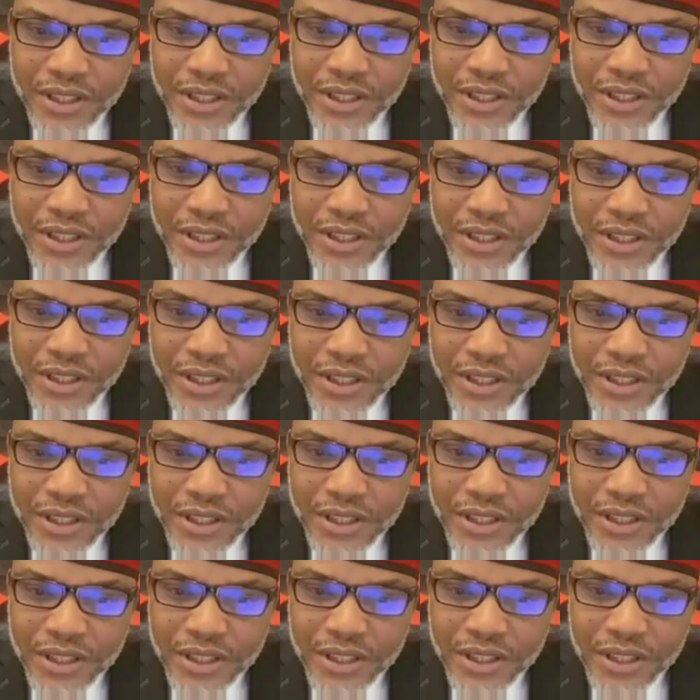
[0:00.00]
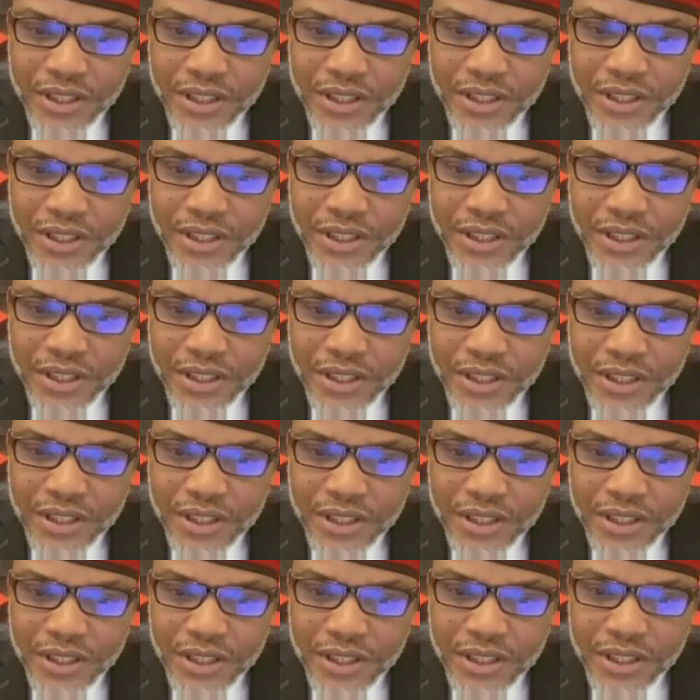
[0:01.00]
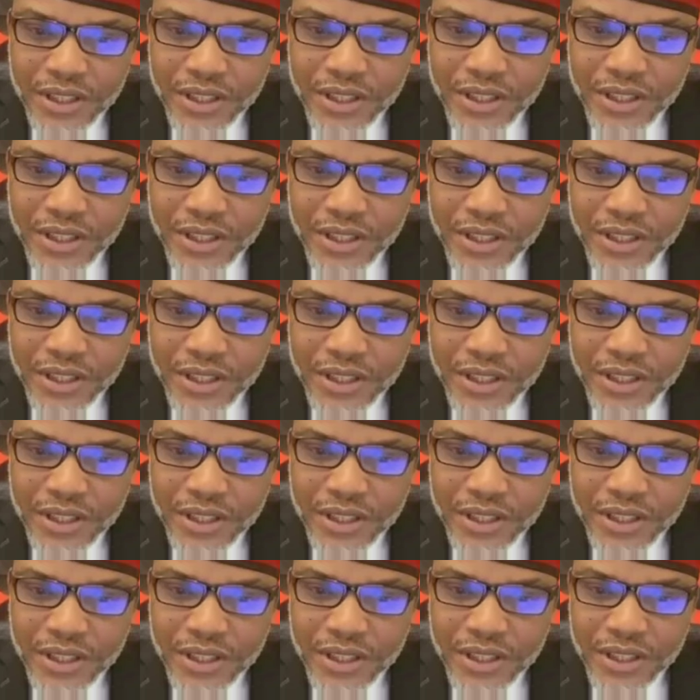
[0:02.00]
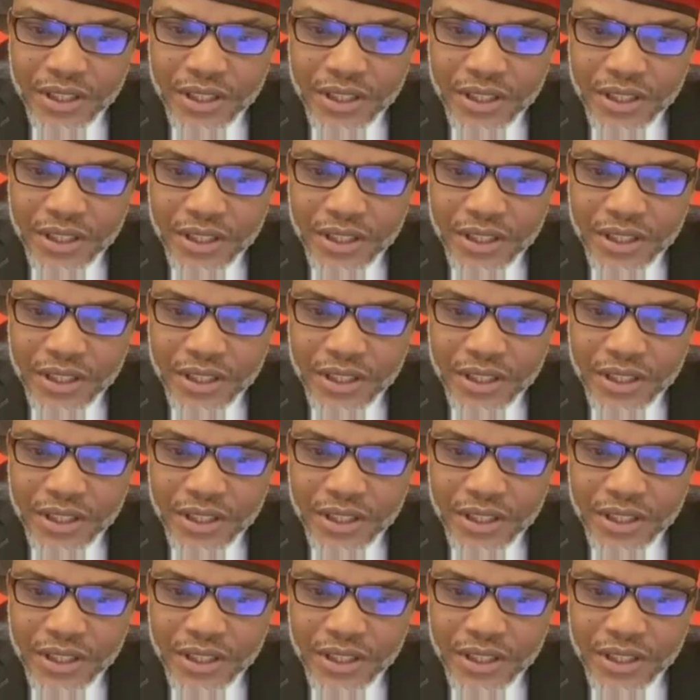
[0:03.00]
Nobody speaks.